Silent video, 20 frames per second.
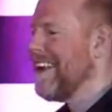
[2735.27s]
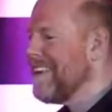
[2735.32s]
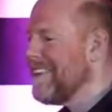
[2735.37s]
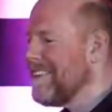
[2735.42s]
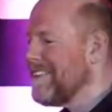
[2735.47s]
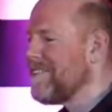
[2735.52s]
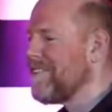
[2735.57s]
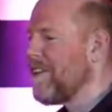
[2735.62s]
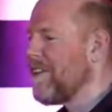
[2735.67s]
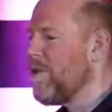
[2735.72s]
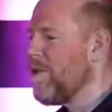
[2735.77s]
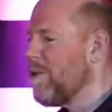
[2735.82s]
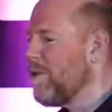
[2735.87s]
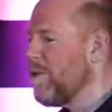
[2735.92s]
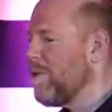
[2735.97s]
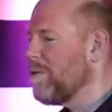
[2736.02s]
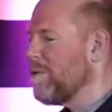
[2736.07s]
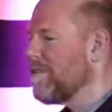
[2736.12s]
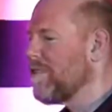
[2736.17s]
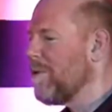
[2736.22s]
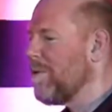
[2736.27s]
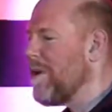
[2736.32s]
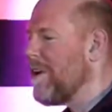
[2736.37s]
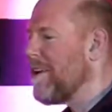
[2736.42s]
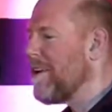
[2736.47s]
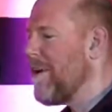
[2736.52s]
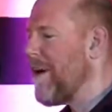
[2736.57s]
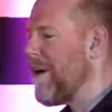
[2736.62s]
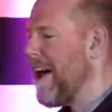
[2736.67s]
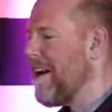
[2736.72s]
So what do
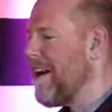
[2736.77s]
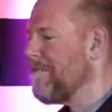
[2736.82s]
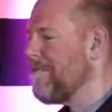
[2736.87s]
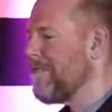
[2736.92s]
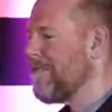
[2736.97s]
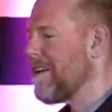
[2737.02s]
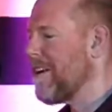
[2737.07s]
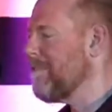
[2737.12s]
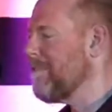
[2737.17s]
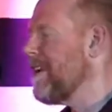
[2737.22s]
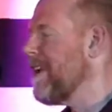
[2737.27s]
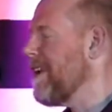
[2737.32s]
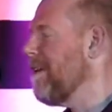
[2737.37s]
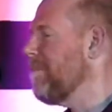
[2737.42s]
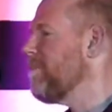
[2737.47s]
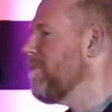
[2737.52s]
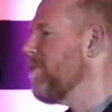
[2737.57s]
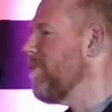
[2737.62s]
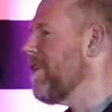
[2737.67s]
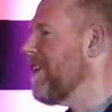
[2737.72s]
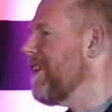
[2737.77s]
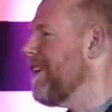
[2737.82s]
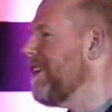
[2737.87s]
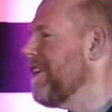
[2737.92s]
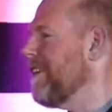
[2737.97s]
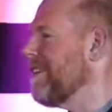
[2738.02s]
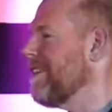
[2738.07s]
you have coming up? What are your?